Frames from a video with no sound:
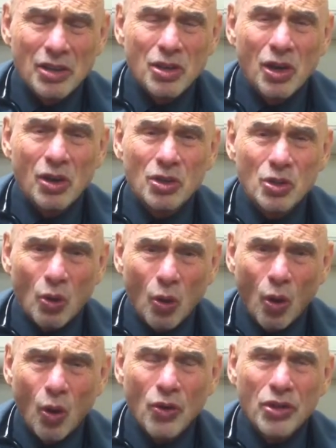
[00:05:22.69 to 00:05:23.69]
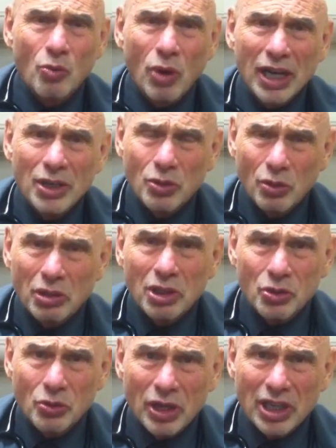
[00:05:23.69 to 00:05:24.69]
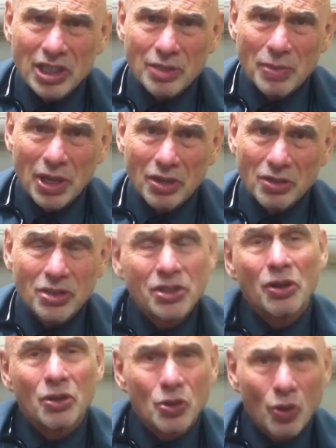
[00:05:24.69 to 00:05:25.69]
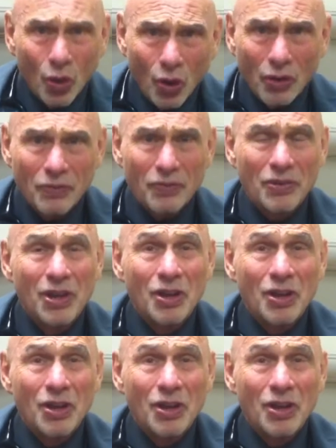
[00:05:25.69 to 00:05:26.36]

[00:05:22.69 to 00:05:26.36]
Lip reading: turns on the right neurotransmitters, turns off